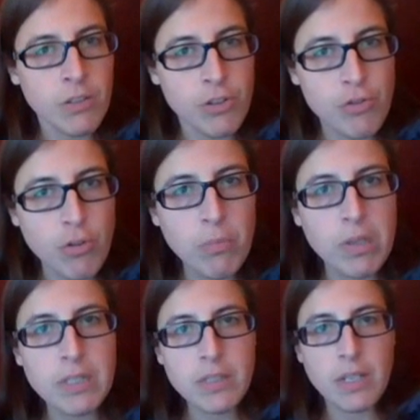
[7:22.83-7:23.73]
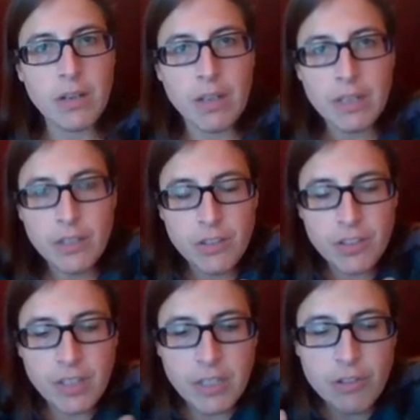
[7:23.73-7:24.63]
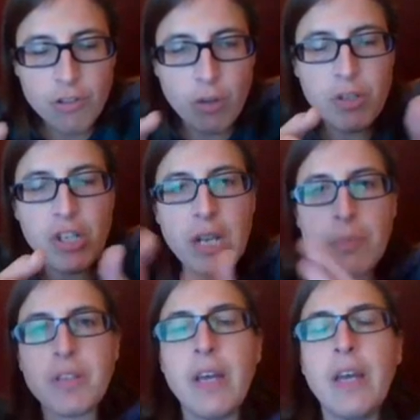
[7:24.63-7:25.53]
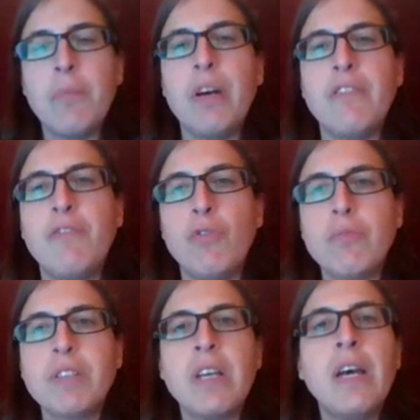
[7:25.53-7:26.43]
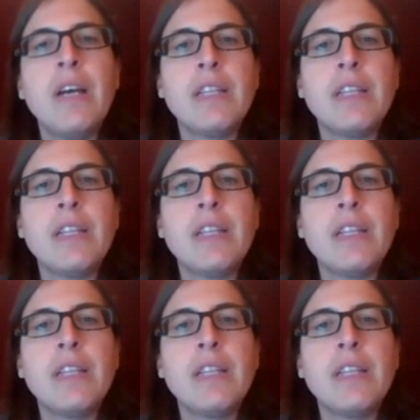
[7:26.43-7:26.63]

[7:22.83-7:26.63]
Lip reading: Drumlins, they're like teardrop-shaped bed forms.